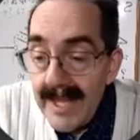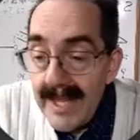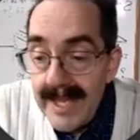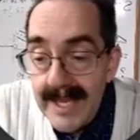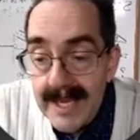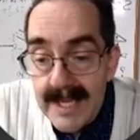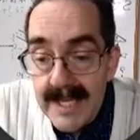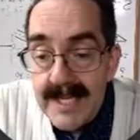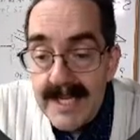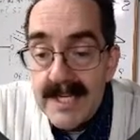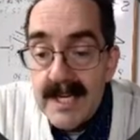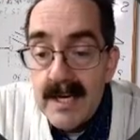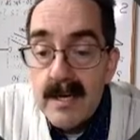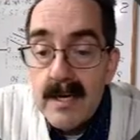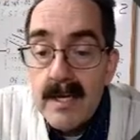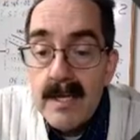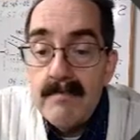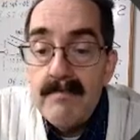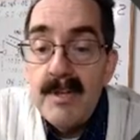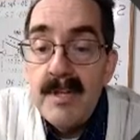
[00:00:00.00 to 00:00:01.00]

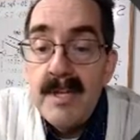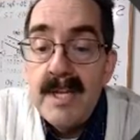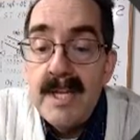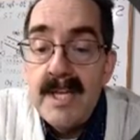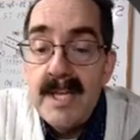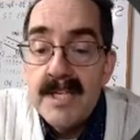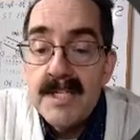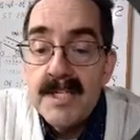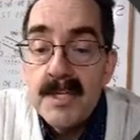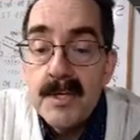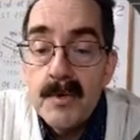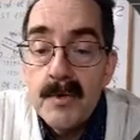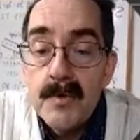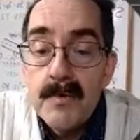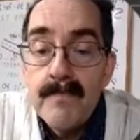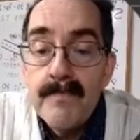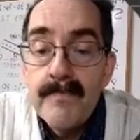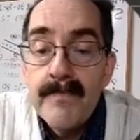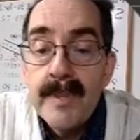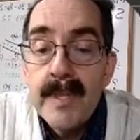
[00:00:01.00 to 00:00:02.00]
anytime you need to,
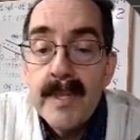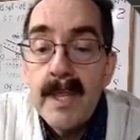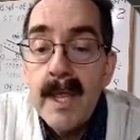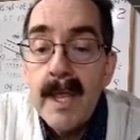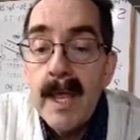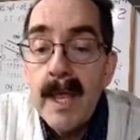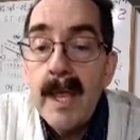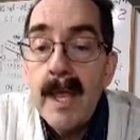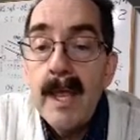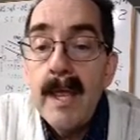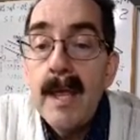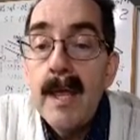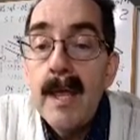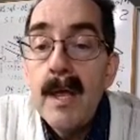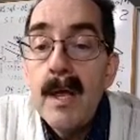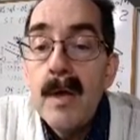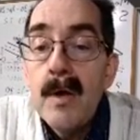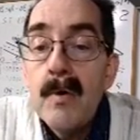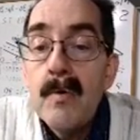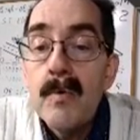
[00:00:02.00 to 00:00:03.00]
okay,
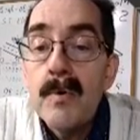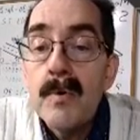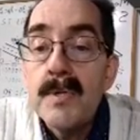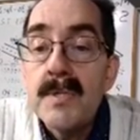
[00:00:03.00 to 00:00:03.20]
we're